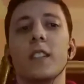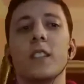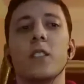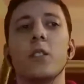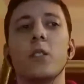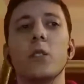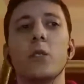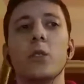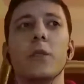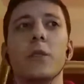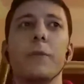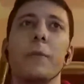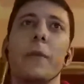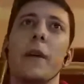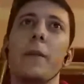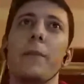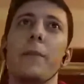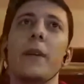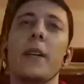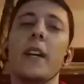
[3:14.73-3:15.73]
to
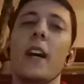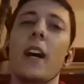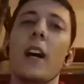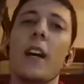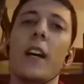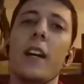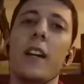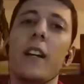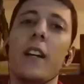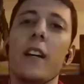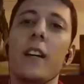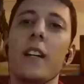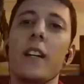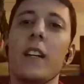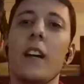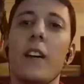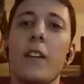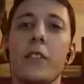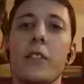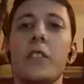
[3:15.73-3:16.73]
maybe
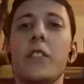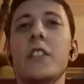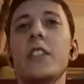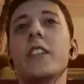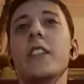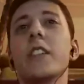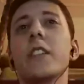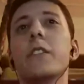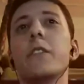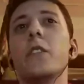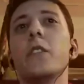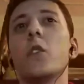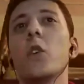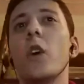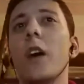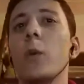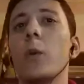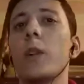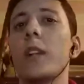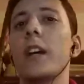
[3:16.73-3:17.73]
after the interview
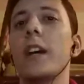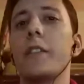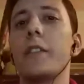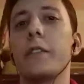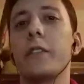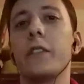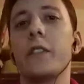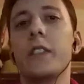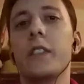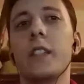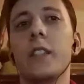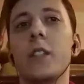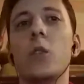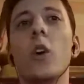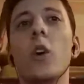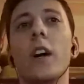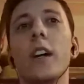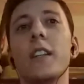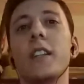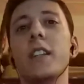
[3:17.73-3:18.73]
I will have
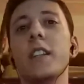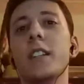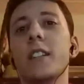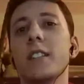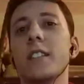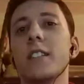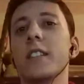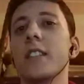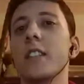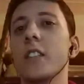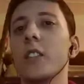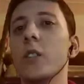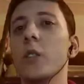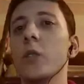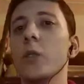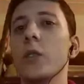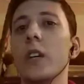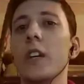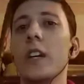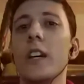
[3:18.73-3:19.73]
new ideas and
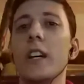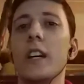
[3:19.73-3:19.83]
new